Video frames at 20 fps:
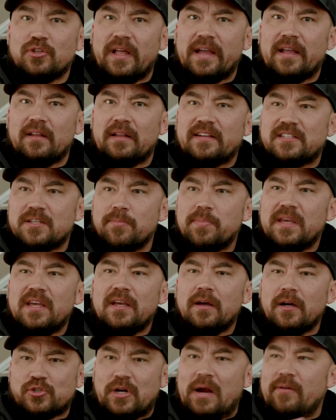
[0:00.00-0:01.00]
You, like to
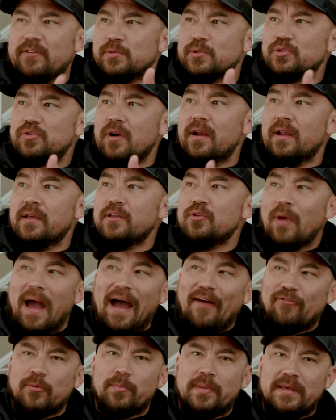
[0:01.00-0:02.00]
be a Travis Pastrana, you
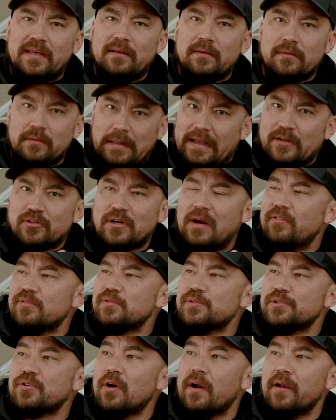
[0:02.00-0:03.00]
have to be like
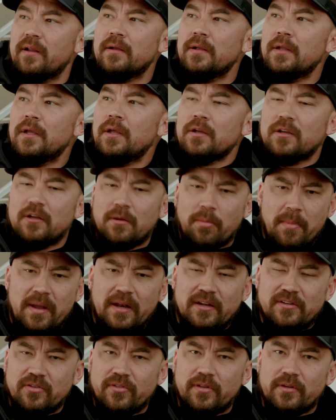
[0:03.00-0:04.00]
Travis Pastrana,
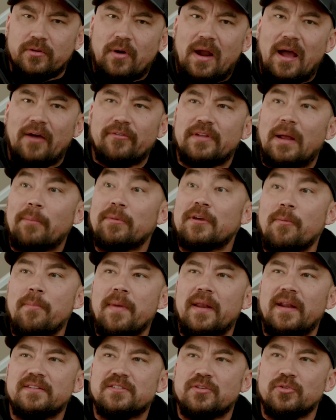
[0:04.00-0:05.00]
committed to the craft. I'm
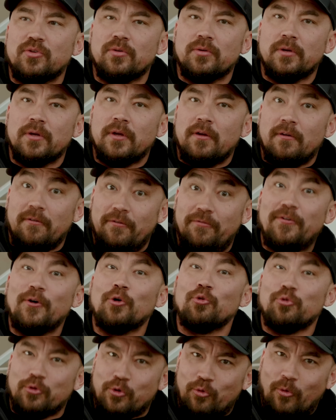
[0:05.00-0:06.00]
committed to
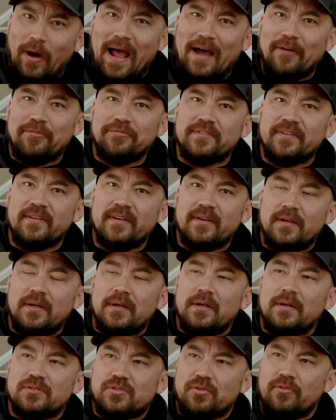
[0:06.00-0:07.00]
Fieldcraft
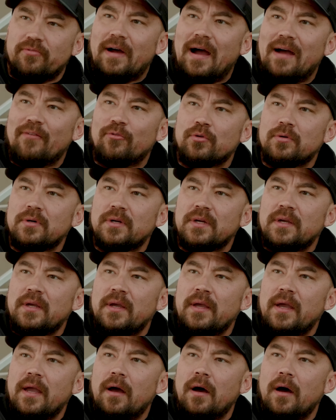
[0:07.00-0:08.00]
survival,
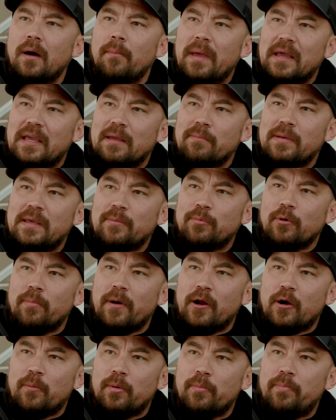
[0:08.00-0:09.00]
making people
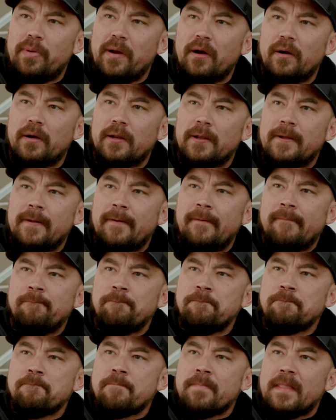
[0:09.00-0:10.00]
better prepared.
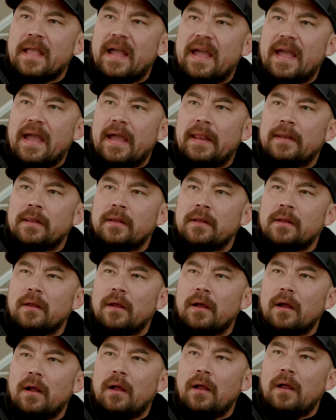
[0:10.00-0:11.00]
And
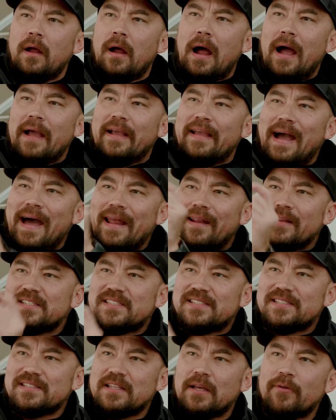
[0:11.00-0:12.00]
I got a
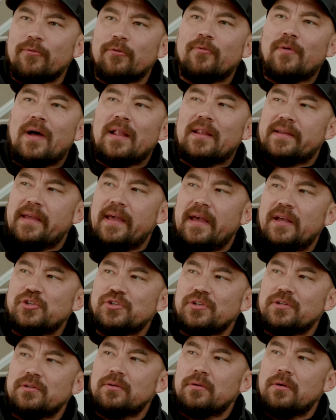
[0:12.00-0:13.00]
sliver of
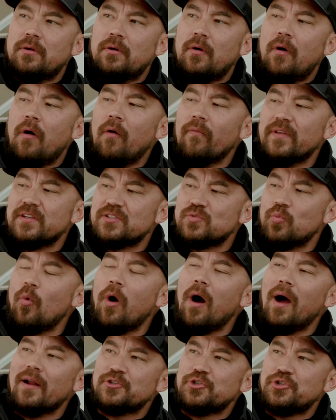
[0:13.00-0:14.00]
allocation on this
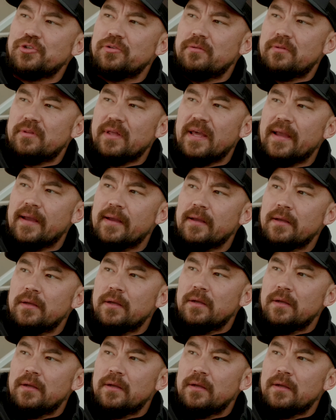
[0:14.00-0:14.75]
watch thing.